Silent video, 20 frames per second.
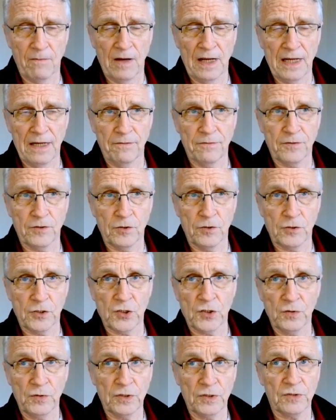we have to
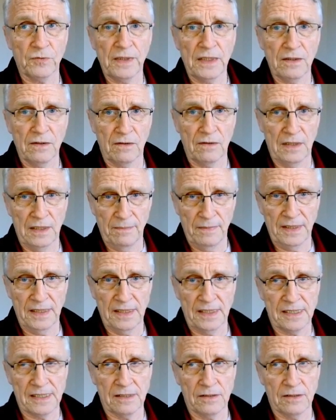choose window limits.